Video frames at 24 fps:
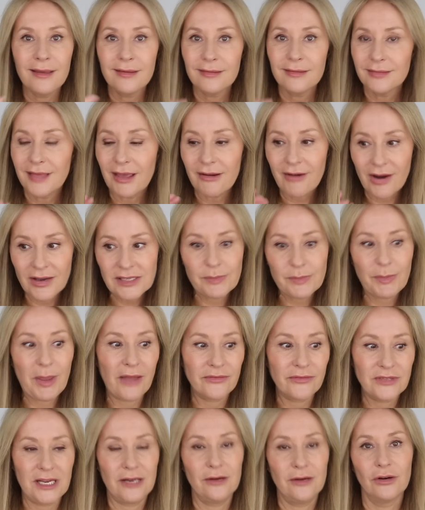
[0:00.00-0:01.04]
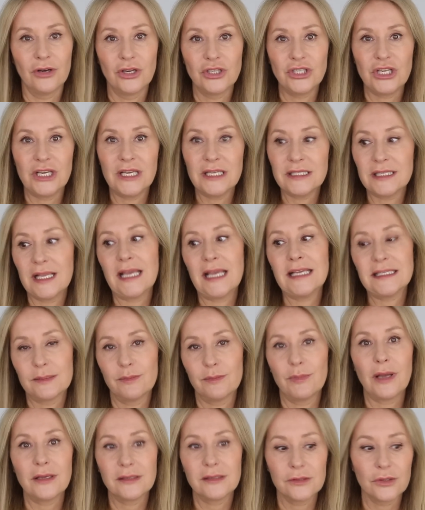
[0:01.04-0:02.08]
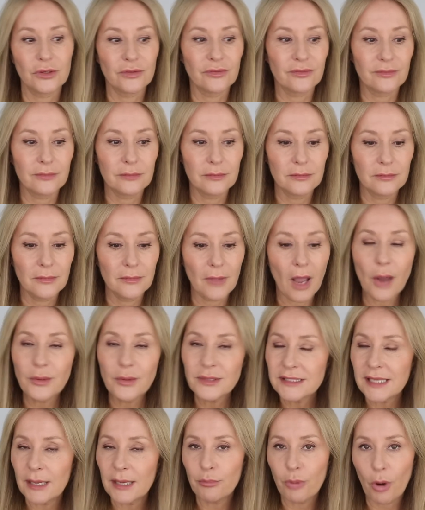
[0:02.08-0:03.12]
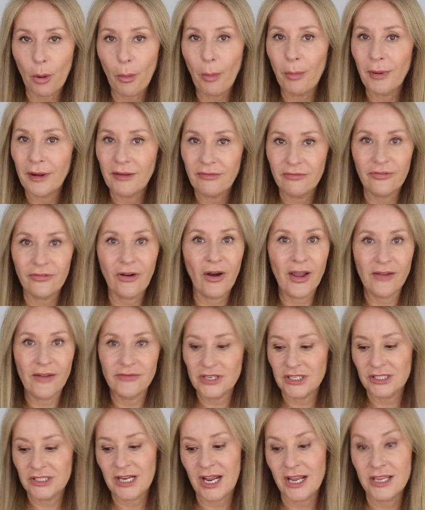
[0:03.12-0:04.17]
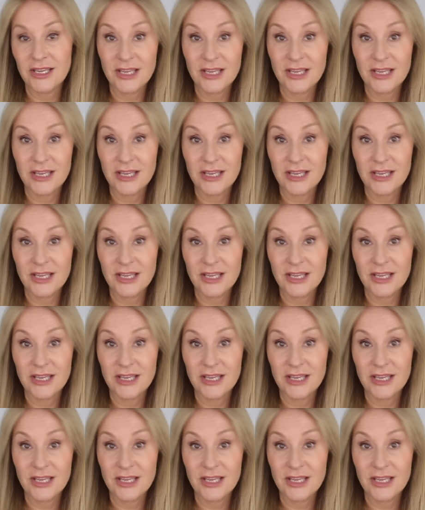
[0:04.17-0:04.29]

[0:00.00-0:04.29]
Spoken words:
their SPF technology is sort of, I would say, probably 5 to 10